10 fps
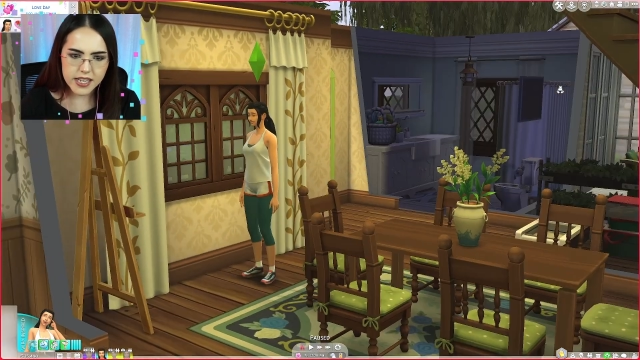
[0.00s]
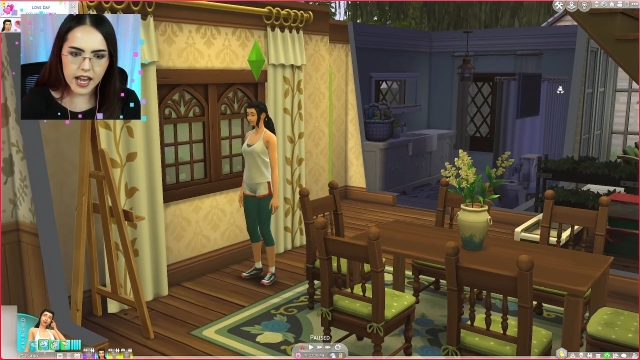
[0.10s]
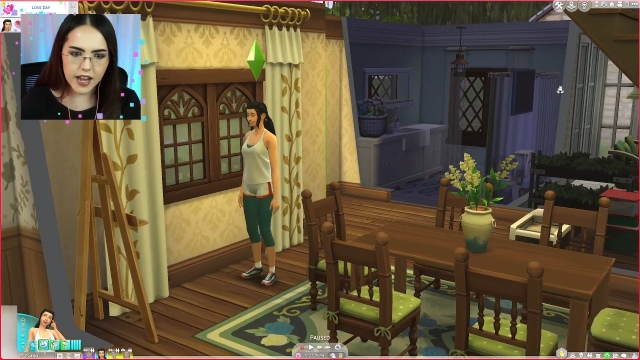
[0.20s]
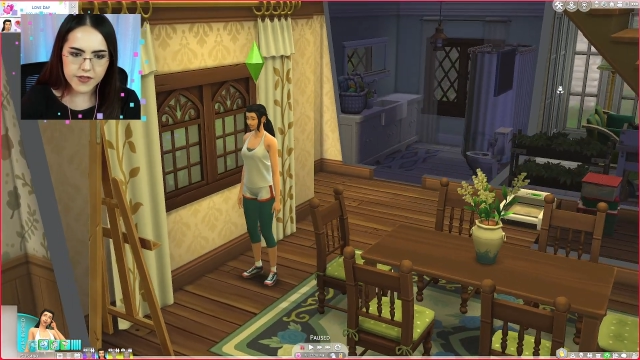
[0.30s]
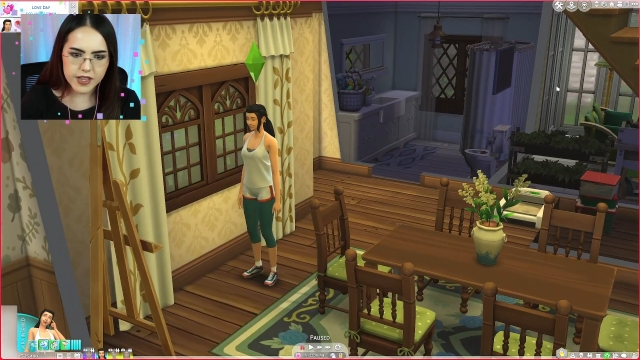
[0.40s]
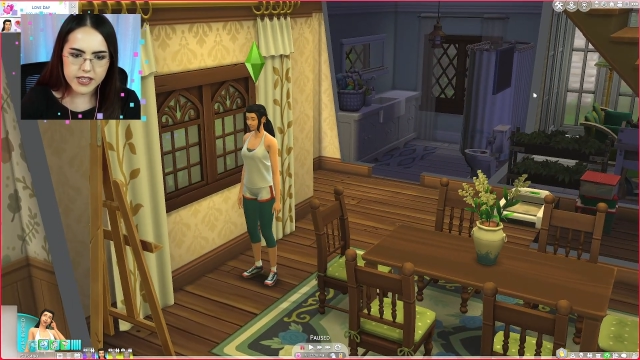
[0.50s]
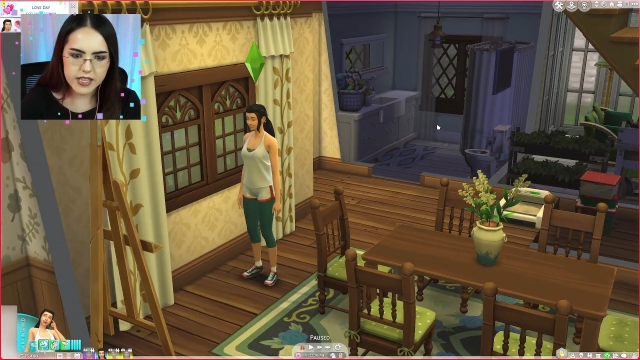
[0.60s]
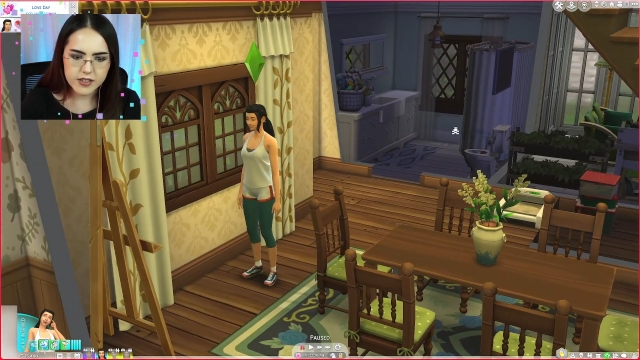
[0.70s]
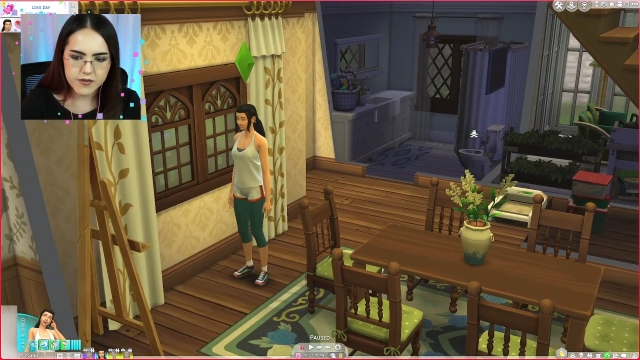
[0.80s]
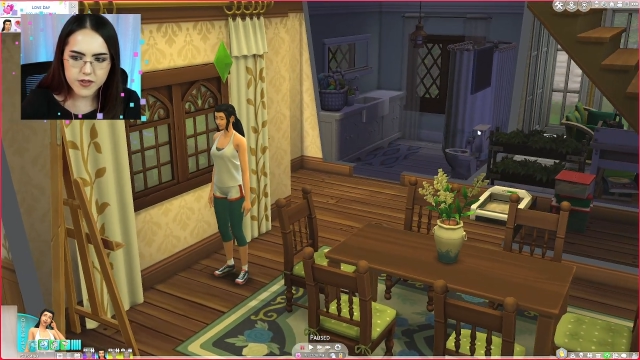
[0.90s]
I feel like
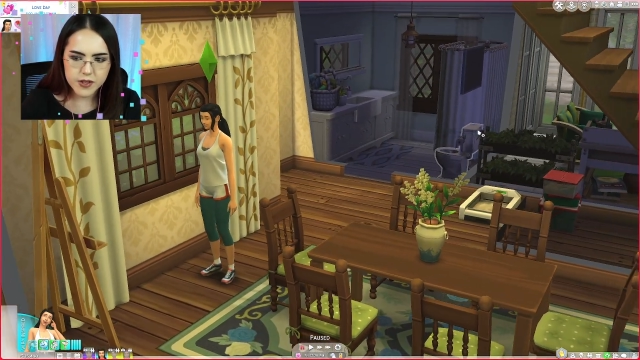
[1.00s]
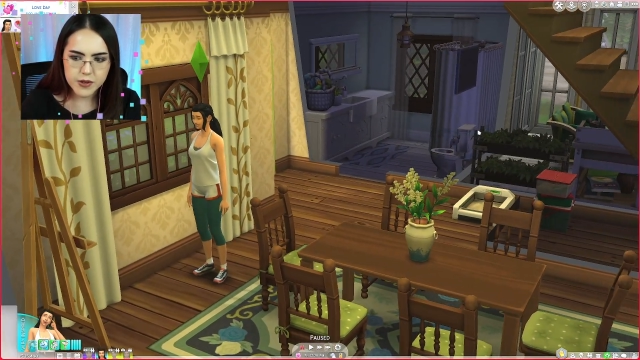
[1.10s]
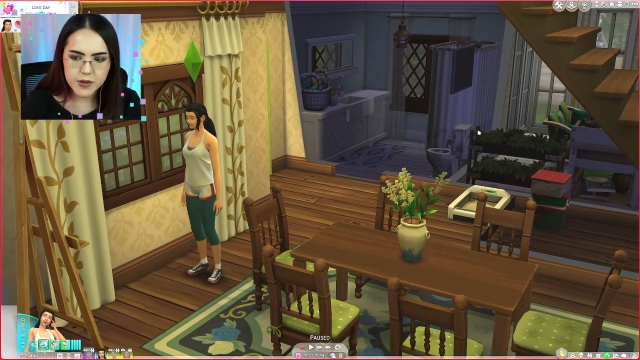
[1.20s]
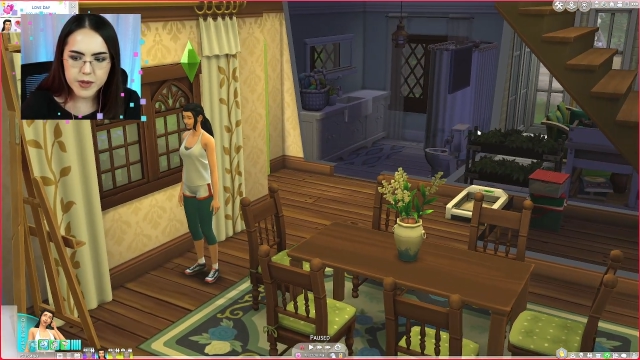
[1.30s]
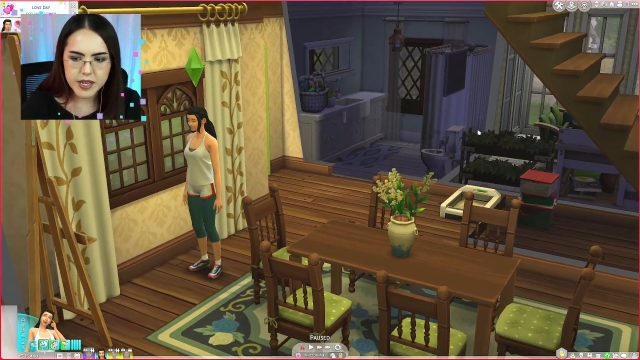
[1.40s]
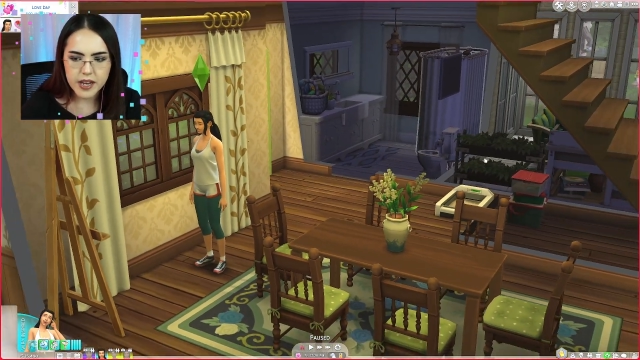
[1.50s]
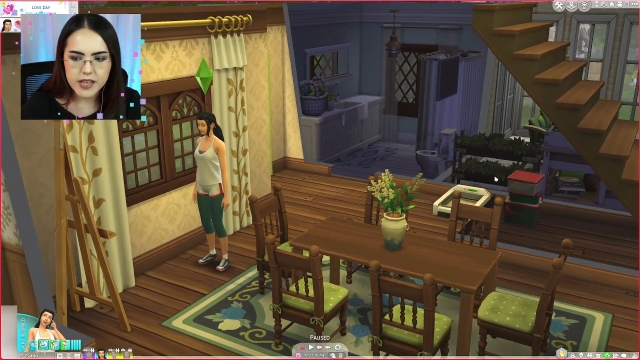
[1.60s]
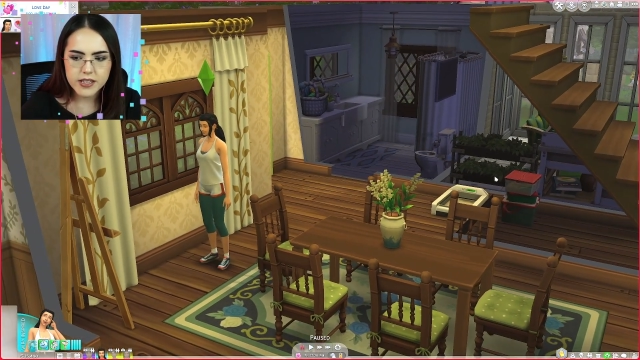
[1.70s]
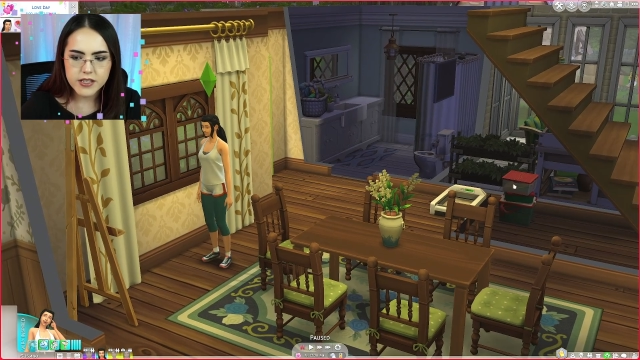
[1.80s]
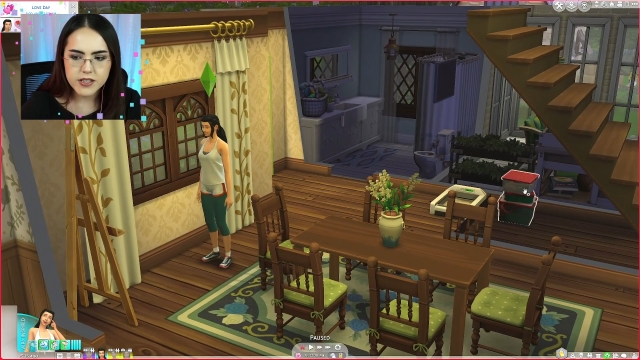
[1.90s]
that's a fluke
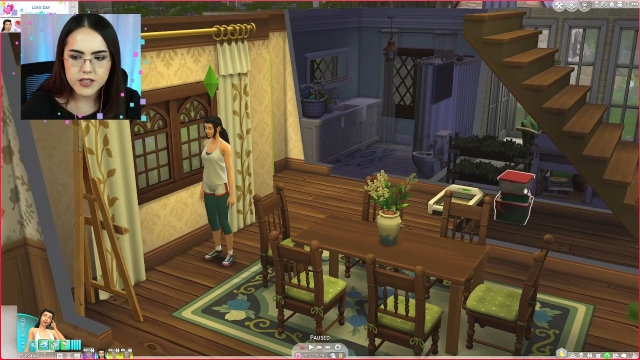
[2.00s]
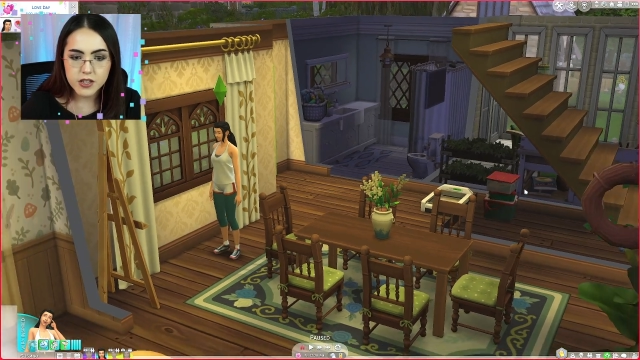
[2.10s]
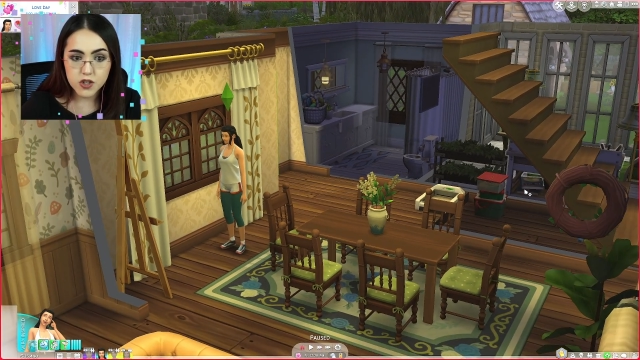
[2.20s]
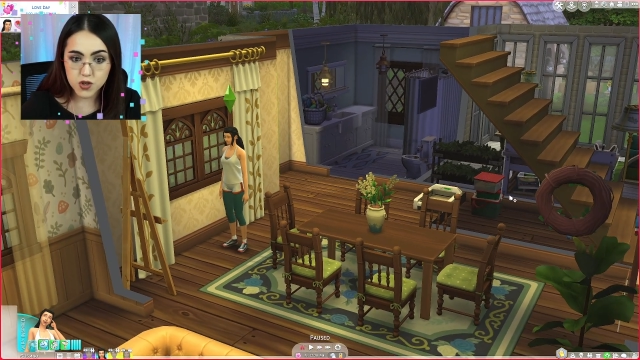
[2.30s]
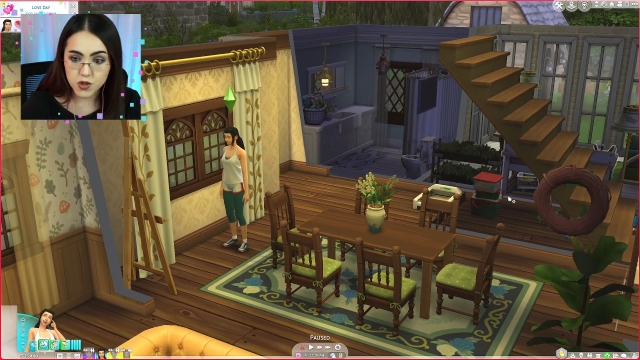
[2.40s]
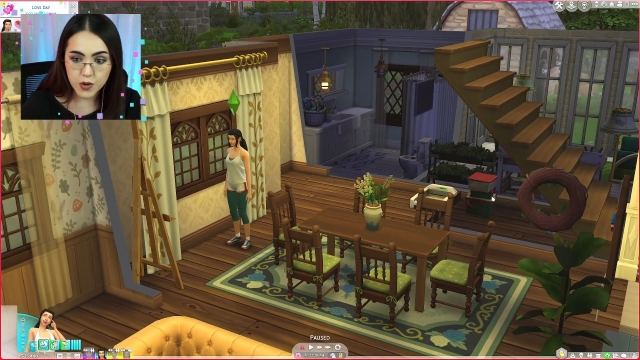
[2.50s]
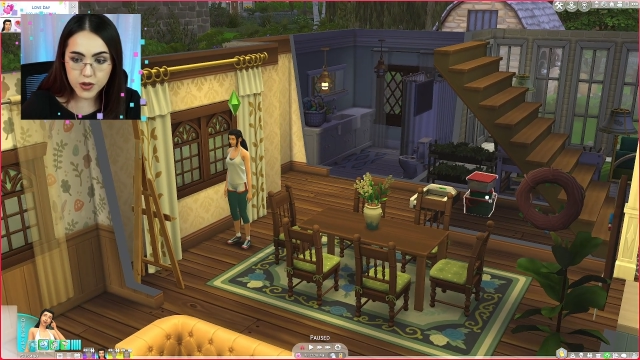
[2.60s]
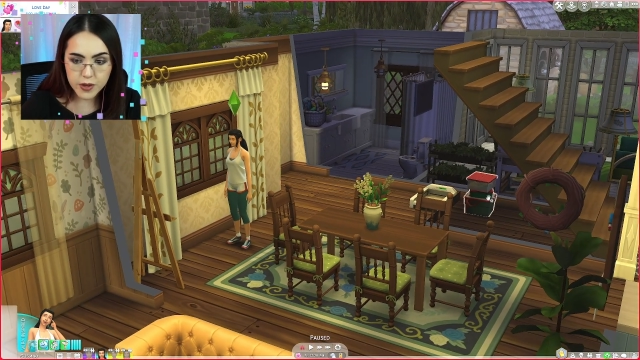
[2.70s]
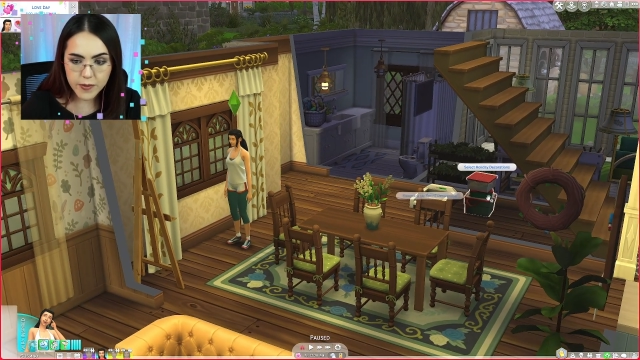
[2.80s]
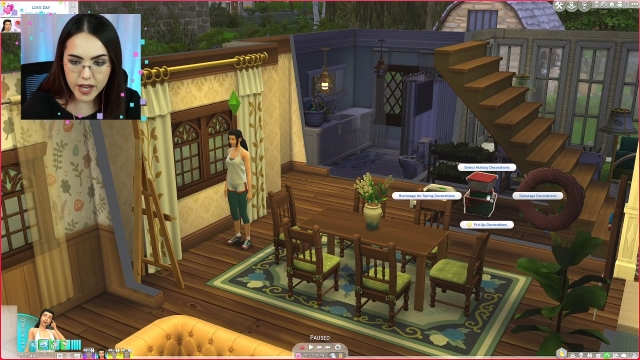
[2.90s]
because the truth
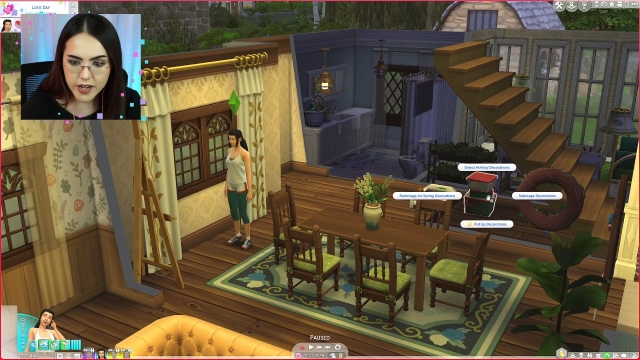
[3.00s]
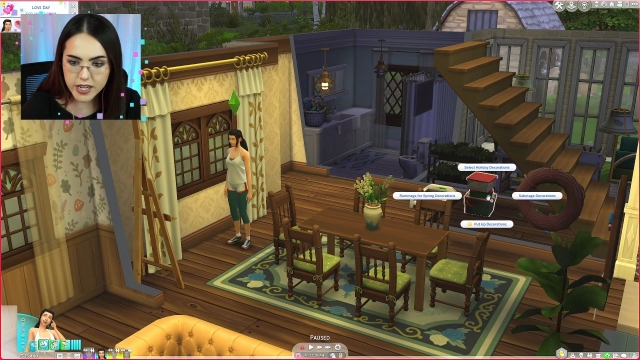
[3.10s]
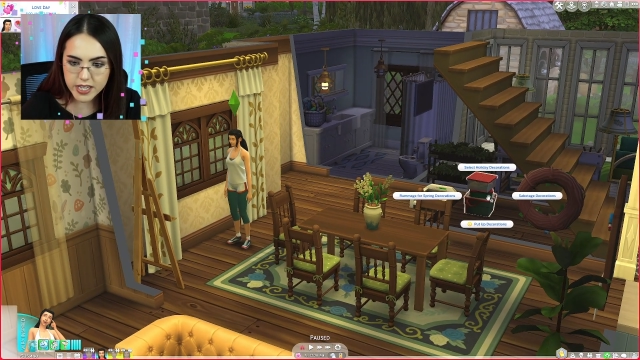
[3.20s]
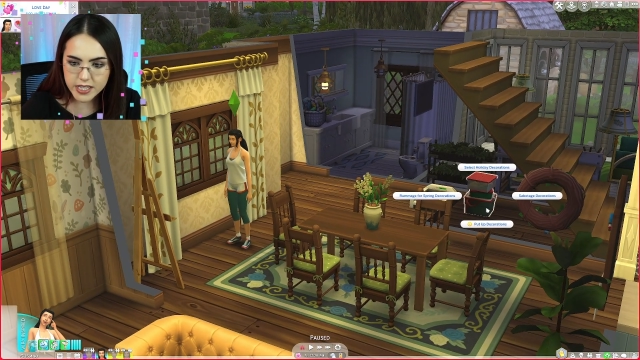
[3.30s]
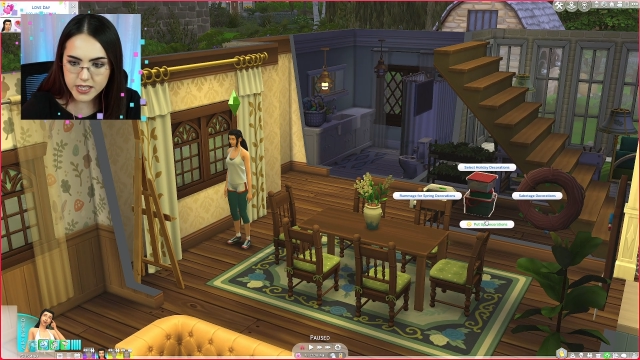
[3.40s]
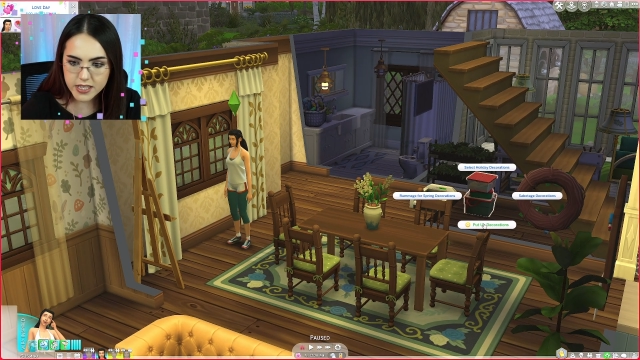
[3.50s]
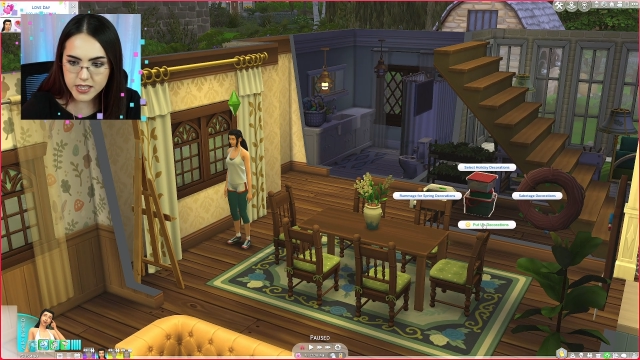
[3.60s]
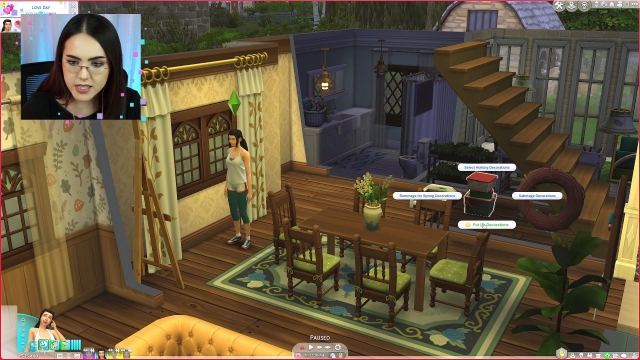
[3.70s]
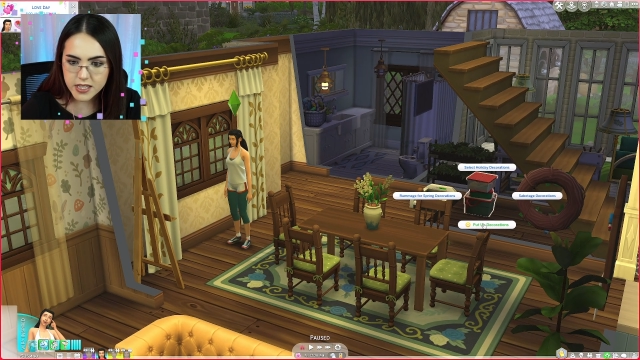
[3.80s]
of the matter is